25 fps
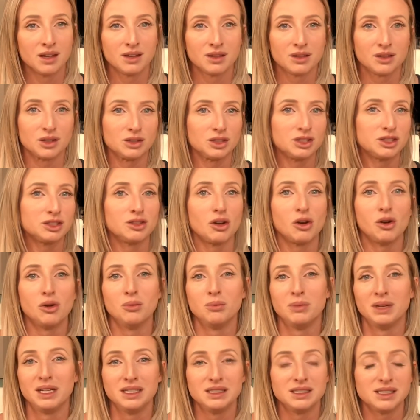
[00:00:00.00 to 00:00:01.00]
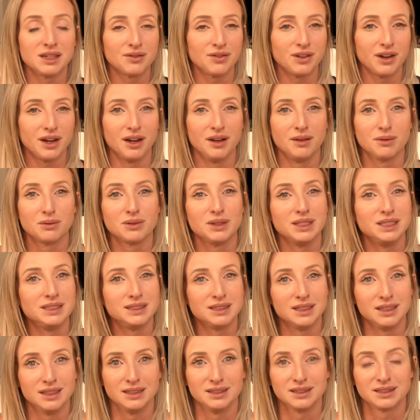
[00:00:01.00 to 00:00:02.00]
There's so many different
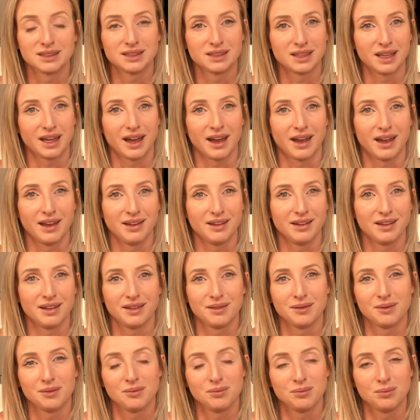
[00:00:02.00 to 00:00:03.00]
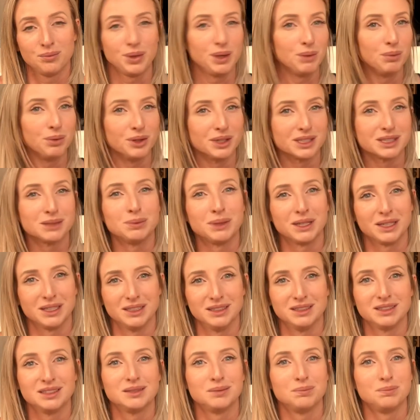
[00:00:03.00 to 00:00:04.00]
reasons that people
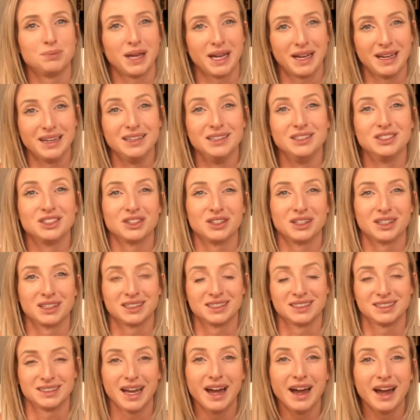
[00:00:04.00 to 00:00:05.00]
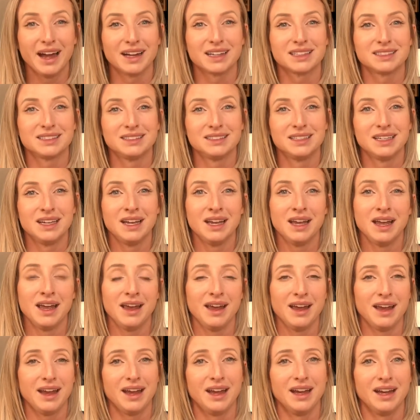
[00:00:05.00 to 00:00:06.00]
experience pain during sex,
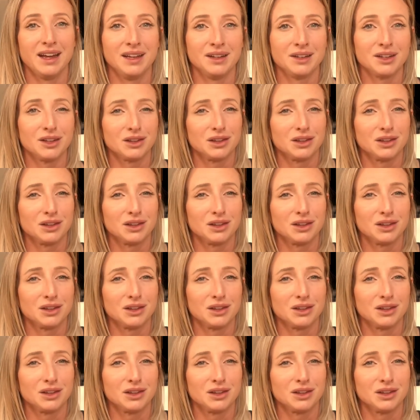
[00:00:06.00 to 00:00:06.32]
and